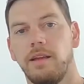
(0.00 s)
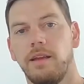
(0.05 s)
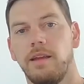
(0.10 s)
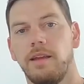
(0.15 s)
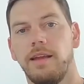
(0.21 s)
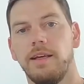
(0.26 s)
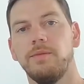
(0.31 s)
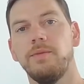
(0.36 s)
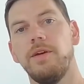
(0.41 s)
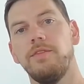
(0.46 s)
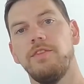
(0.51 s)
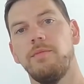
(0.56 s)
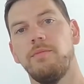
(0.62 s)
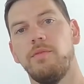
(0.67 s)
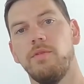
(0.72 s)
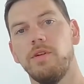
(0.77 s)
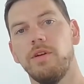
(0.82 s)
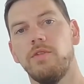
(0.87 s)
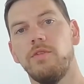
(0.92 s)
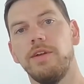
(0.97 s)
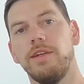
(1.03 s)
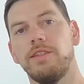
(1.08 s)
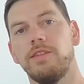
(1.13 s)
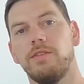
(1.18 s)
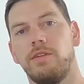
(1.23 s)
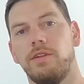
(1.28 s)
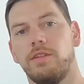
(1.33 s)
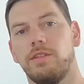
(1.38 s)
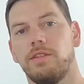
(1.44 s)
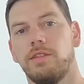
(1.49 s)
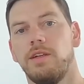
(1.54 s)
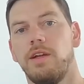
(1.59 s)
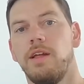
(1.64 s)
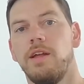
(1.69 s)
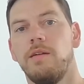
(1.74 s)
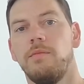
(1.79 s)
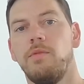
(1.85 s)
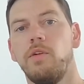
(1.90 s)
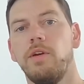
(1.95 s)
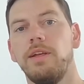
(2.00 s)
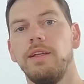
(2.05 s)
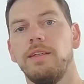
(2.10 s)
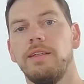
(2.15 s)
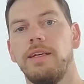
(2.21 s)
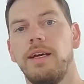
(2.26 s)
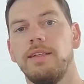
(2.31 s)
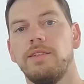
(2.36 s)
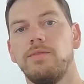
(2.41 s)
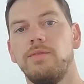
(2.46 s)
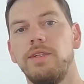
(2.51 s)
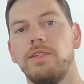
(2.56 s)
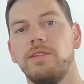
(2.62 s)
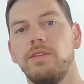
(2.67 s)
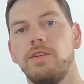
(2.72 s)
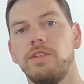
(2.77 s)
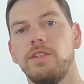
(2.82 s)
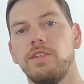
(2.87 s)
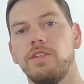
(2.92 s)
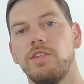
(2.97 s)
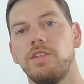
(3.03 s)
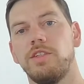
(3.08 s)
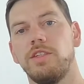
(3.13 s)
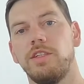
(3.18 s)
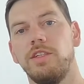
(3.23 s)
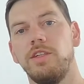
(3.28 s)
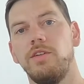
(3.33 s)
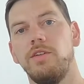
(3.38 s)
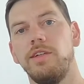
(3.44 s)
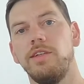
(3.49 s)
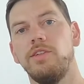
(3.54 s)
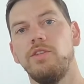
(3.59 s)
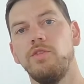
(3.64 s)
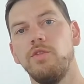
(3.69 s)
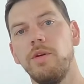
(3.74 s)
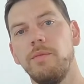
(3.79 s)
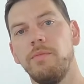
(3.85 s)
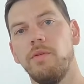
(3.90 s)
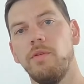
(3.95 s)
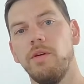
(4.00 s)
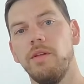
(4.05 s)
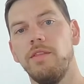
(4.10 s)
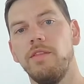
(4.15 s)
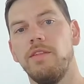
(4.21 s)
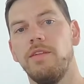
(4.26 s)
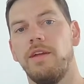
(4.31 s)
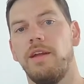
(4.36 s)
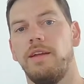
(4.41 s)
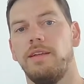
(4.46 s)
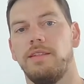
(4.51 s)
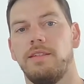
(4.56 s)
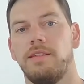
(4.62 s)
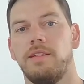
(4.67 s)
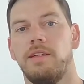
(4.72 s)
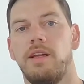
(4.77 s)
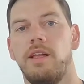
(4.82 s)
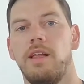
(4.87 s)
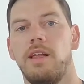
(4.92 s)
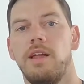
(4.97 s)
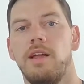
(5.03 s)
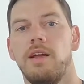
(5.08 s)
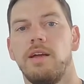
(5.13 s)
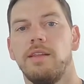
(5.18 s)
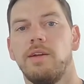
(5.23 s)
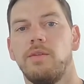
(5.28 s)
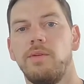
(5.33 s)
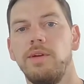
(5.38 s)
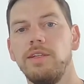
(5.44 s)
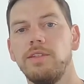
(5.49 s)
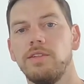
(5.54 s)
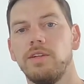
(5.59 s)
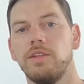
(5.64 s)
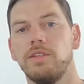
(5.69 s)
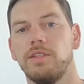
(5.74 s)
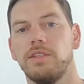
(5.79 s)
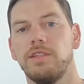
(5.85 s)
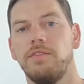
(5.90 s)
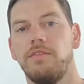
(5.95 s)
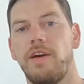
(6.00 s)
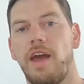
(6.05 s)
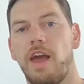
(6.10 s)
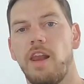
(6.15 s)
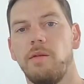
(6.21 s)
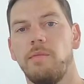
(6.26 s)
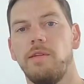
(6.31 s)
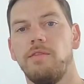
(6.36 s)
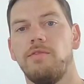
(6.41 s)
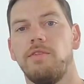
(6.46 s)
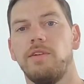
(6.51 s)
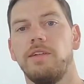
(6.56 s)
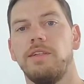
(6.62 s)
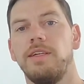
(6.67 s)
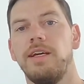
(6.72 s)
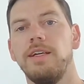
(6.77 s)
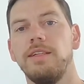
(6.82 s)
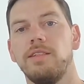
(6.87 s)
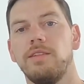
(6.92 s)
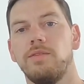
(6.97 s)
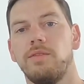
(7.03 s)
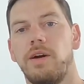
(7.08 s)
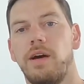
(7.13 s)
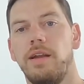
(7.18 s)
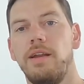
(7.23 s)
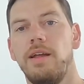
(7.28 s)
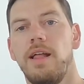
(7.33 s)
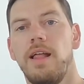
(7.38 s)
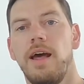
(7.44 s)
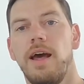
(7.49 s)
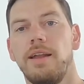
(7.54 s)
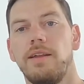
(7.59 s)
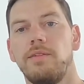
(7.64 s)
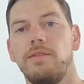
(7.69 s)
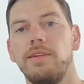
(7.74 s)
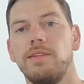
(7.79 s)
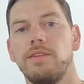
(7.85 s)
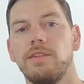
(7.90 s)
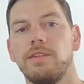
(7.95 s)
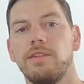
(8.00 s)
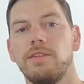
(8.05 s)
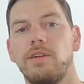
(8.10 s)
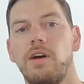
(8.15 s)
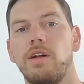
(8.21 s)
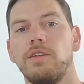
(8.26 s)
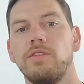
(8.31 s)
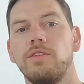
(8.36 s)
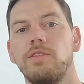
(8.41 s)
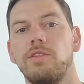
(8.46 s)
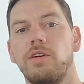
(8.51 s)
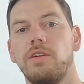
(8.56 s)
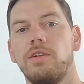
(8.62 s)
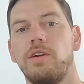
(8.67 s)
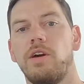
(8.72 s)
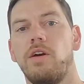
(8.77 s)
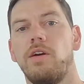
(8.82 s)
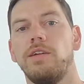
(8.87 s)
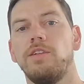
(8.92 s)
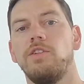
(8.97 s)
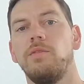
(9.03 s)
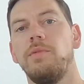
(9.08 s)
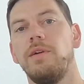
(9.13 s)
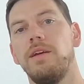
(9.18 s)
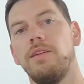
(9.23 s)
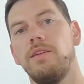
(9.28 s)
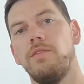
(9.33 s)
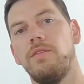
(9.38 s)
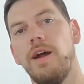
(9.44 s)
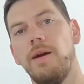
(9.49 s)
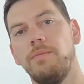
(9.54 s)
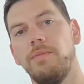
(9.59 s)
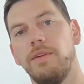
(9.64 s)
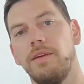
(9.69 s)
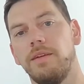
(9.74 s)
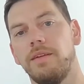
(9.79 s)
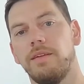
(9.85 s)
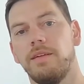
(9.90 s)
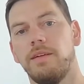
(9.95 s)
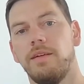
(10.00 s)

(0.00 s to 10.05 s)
Next, we have to book a resource. Booking the test resources is securing two important things. The resource is available for the test run and the resource is also not going to be interrupted.